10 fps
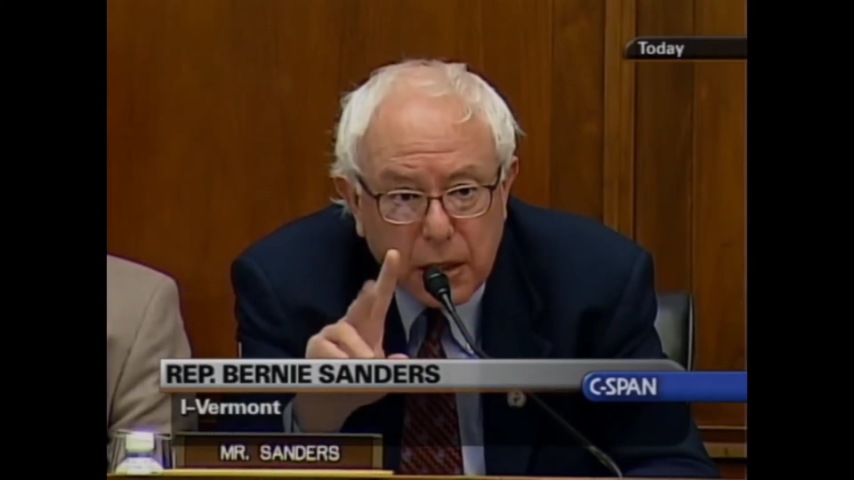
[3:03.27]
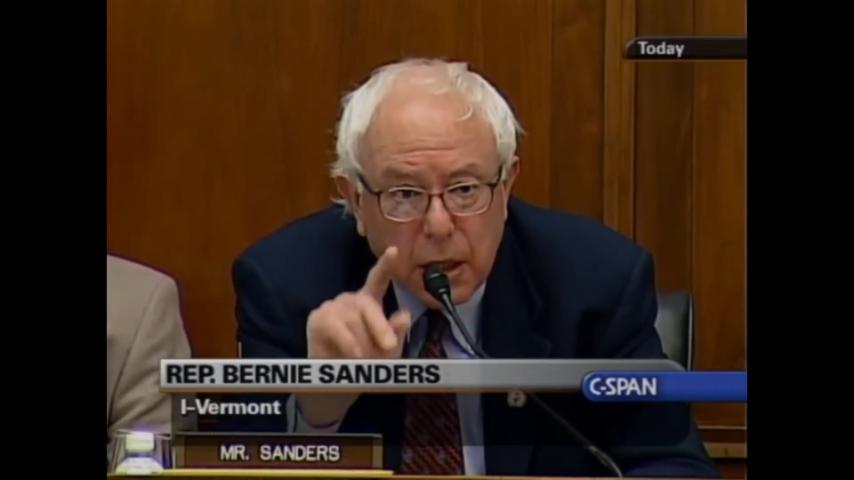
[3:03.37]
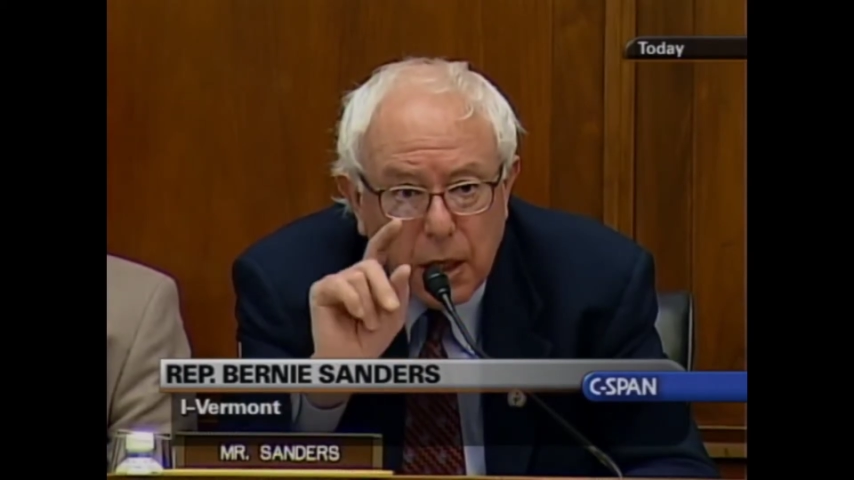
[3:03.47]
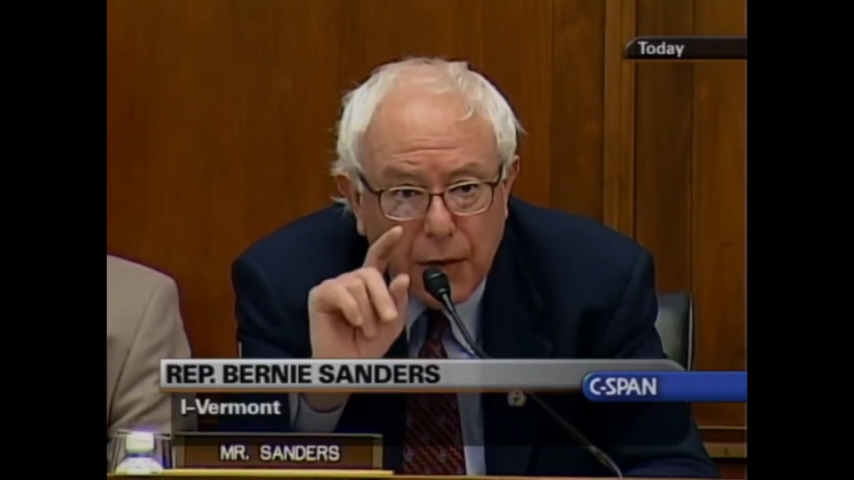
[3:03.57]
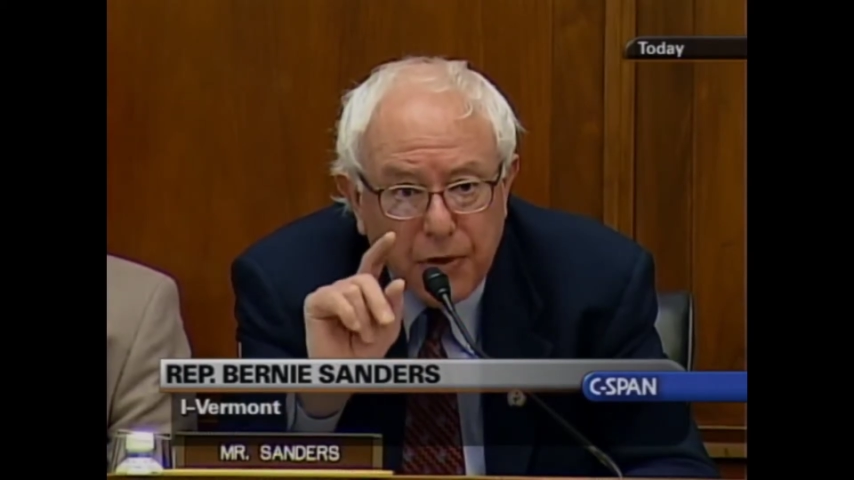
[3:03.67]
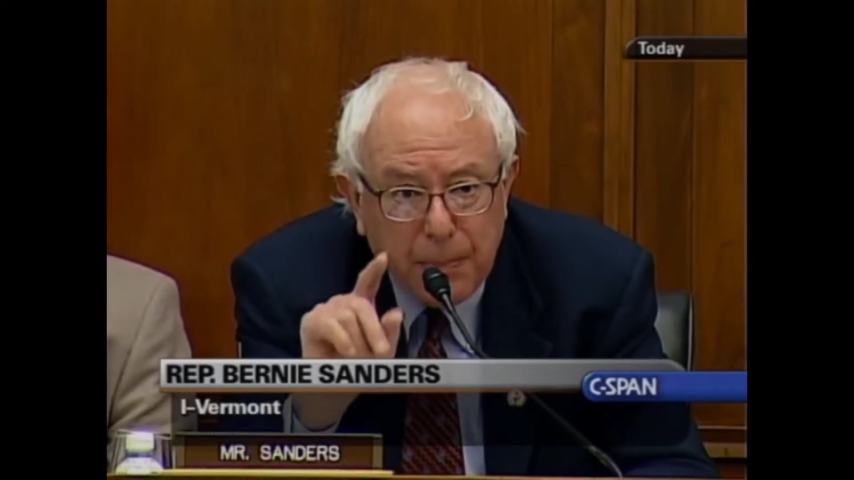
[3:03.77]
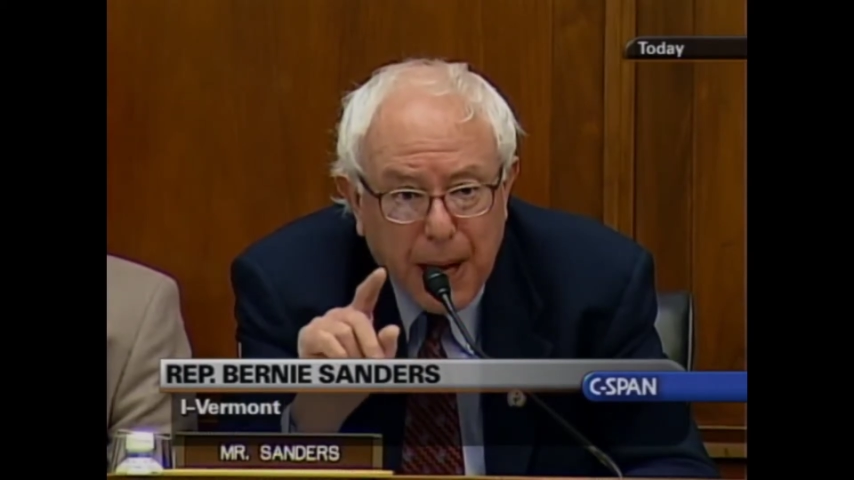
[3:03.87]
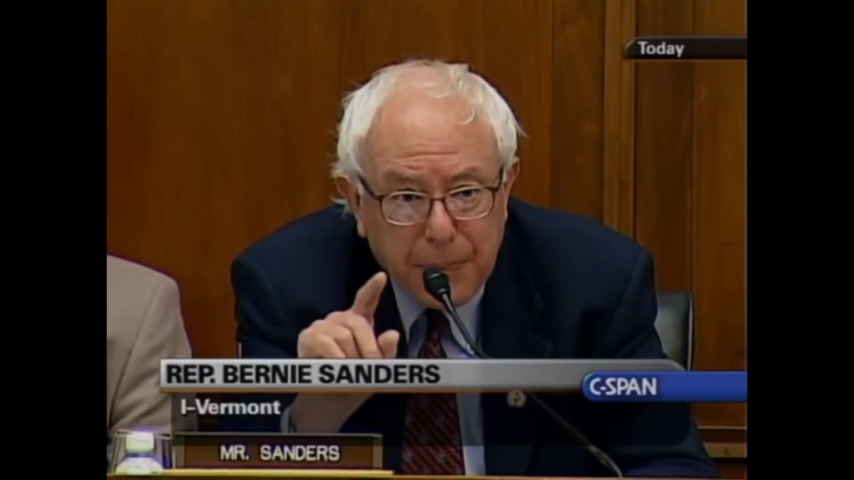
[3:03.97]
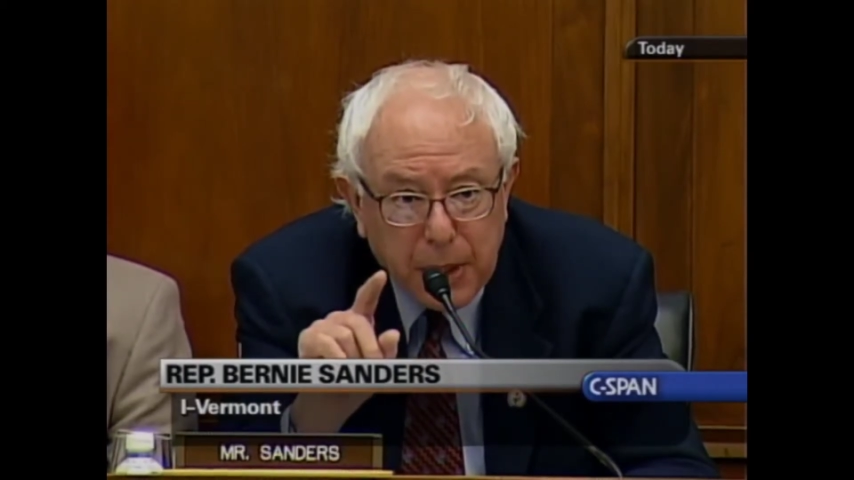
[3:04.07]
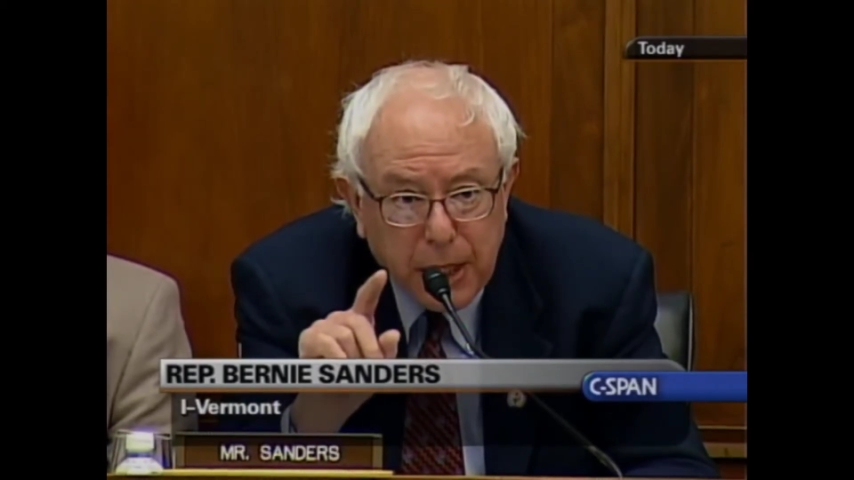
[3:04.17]
of the
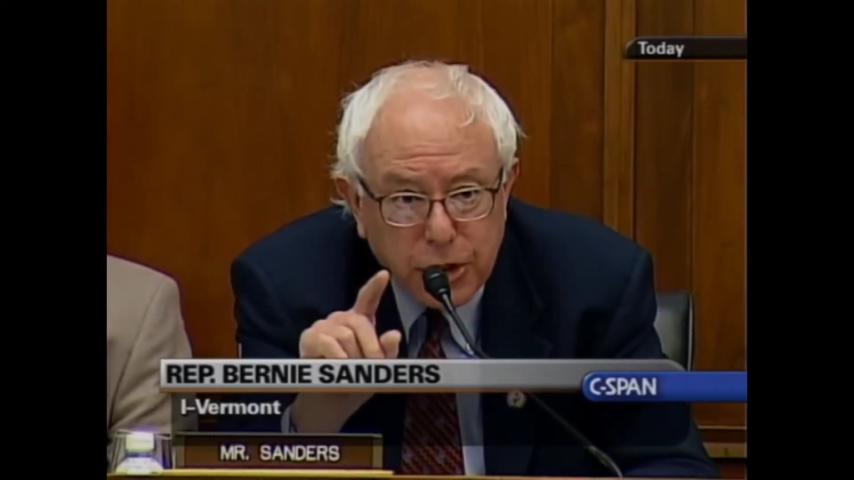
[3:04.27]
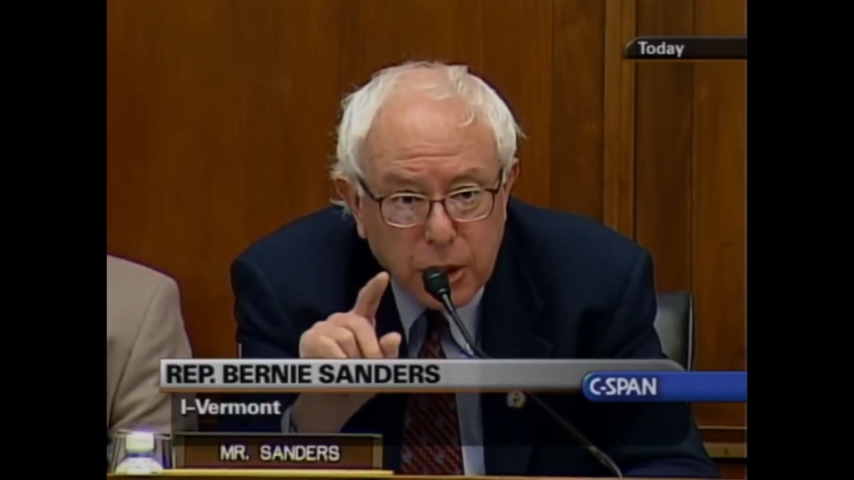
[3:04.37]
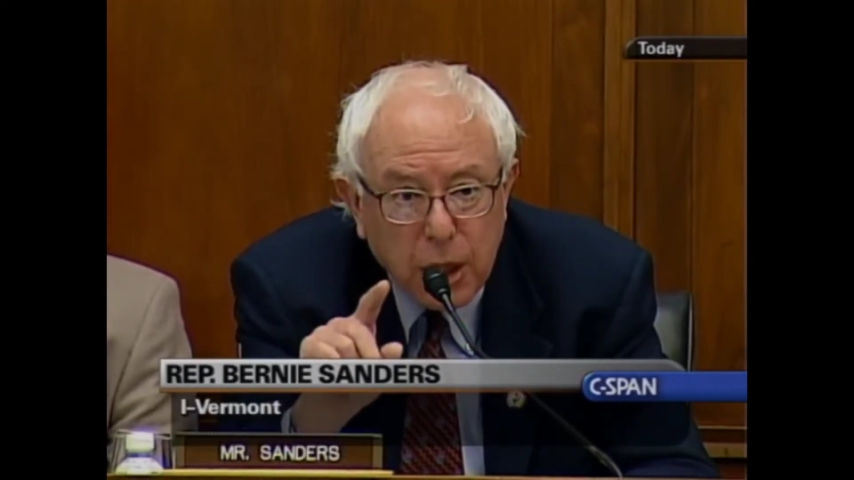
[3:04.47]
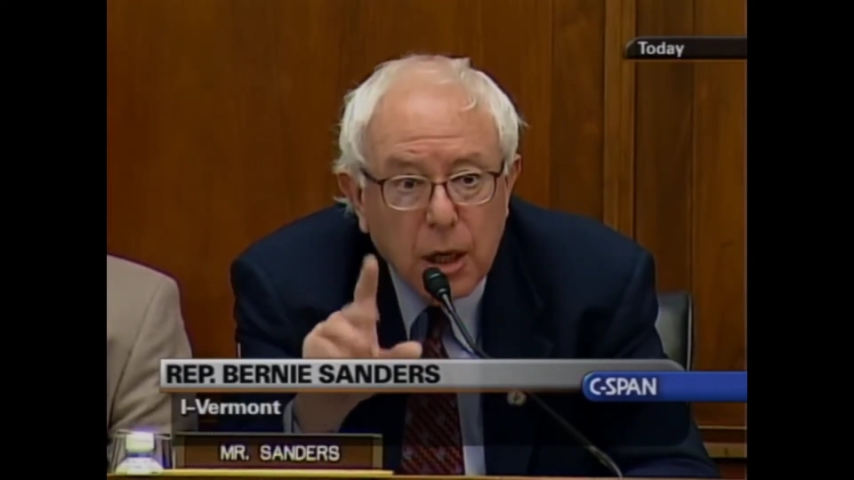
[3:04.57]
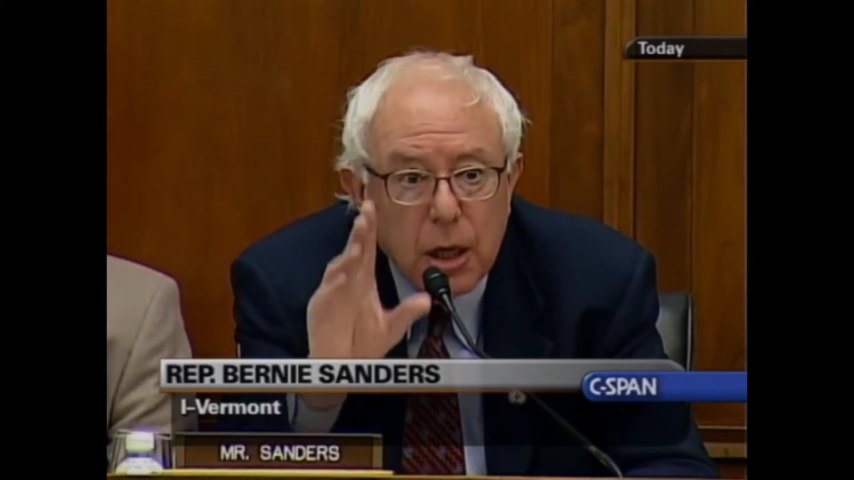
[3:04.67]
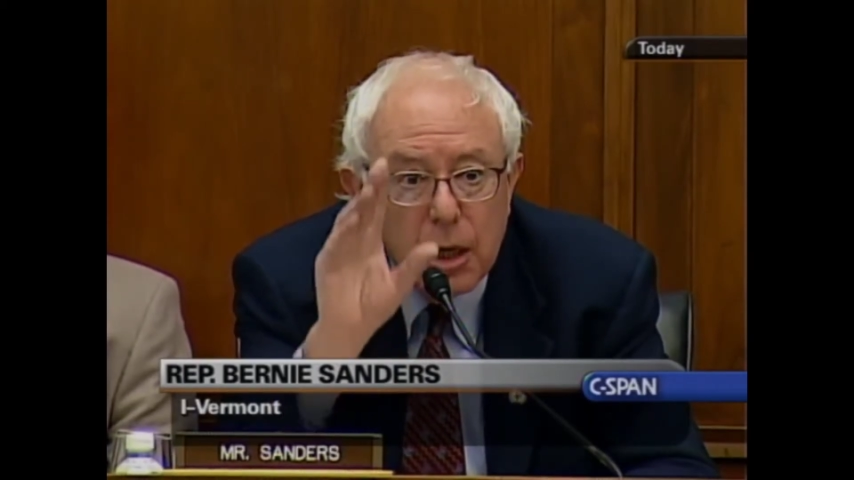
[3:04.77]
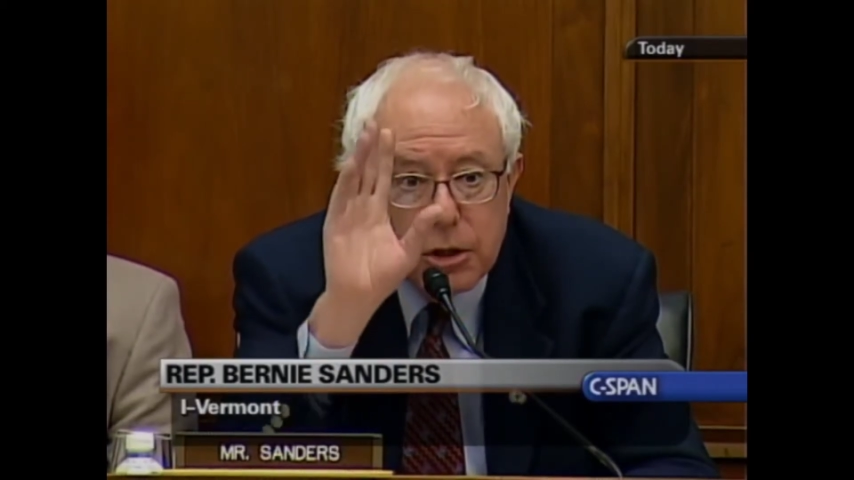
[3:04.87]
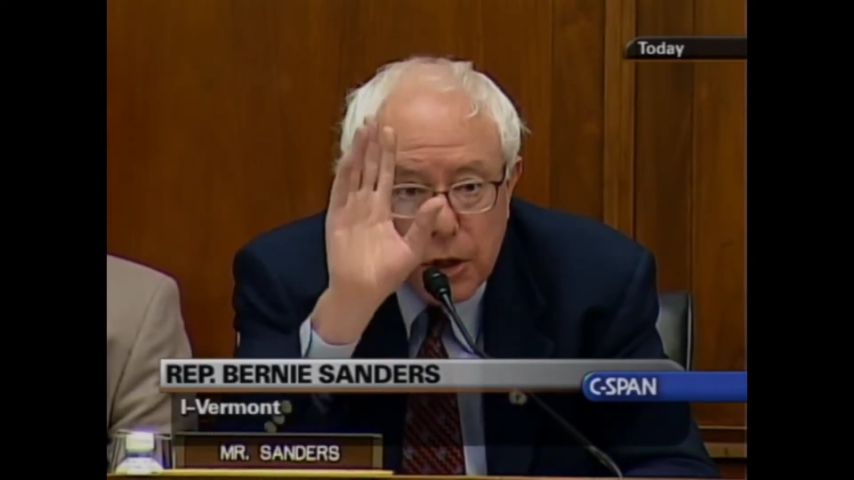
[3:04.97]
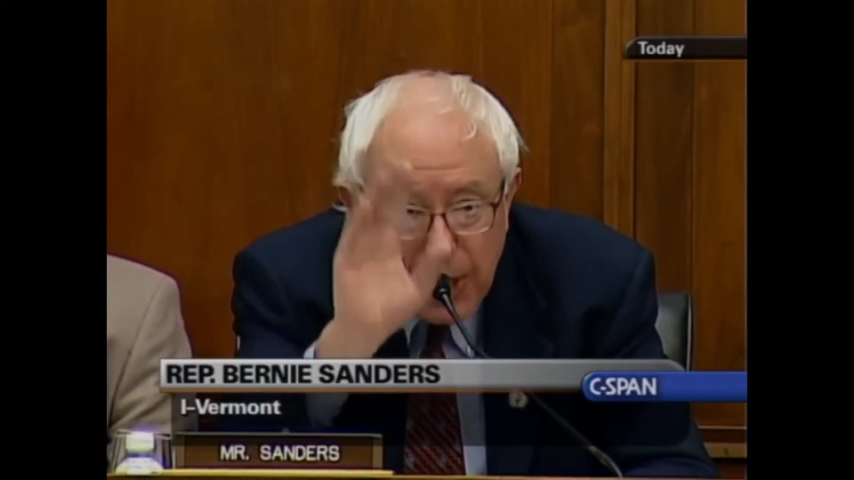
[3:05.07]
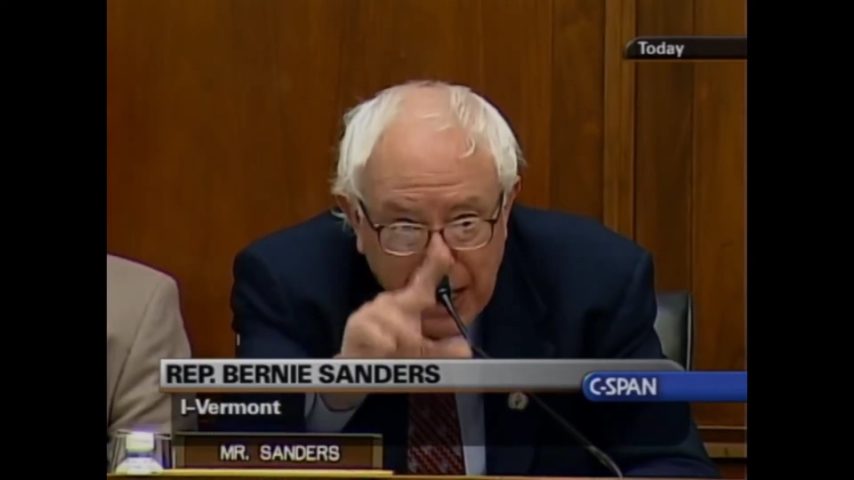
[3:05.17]
population.
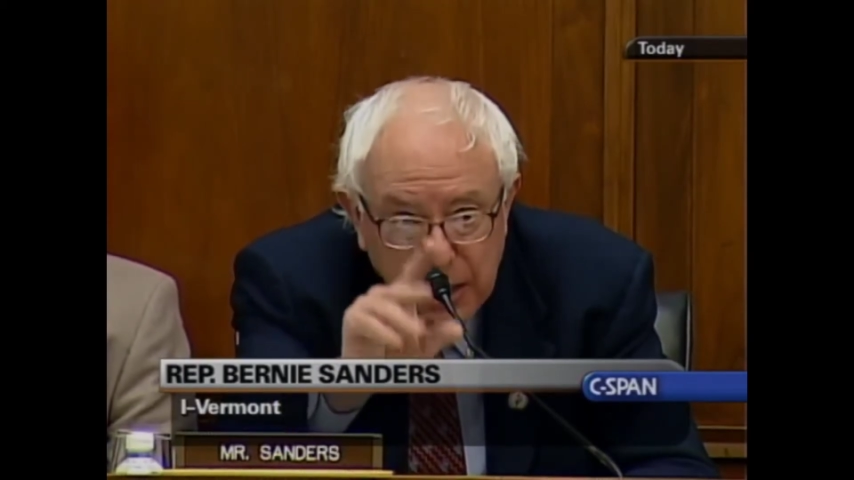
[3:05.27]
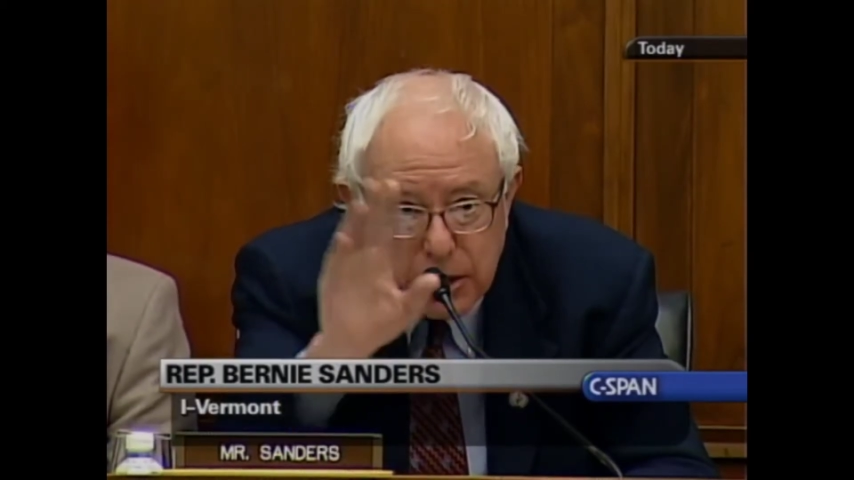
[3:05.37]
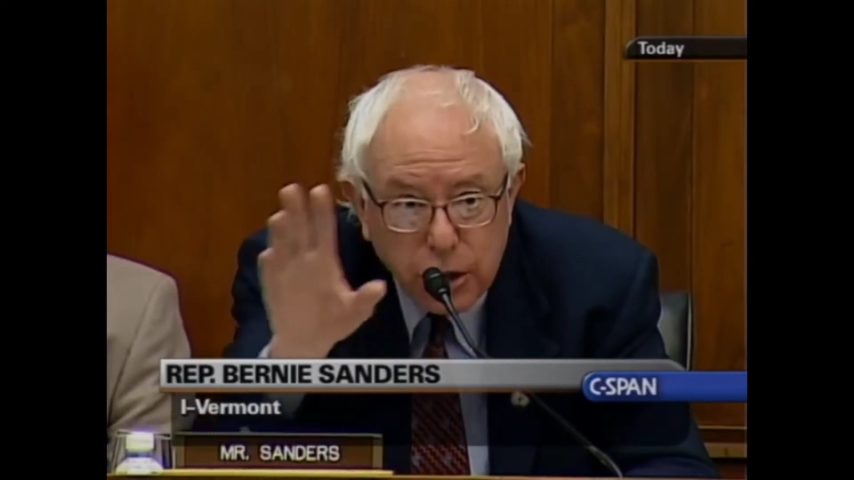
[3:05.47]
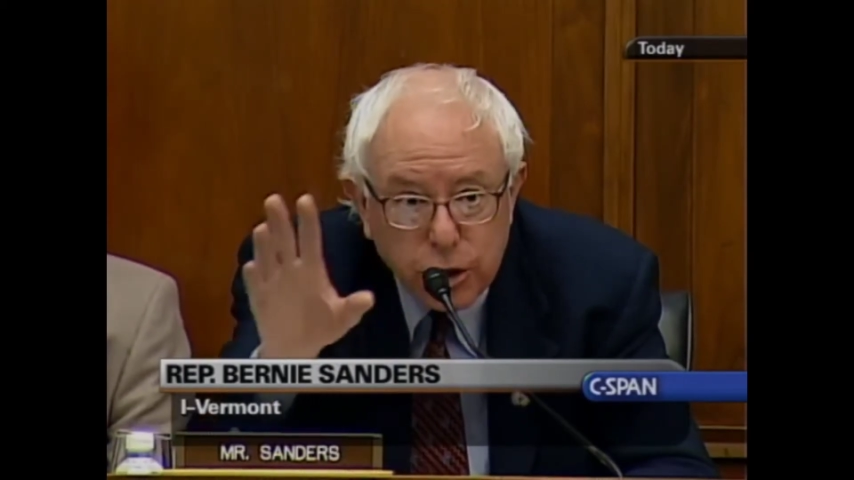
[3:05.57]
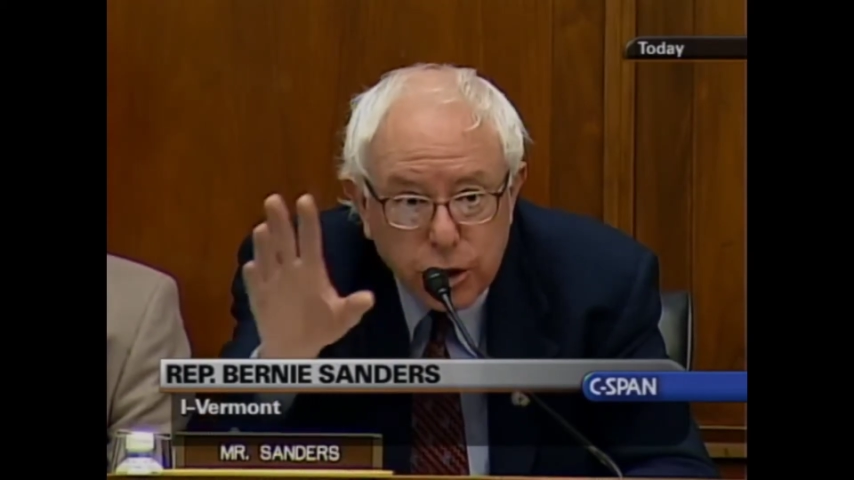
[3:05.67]
So that is an issue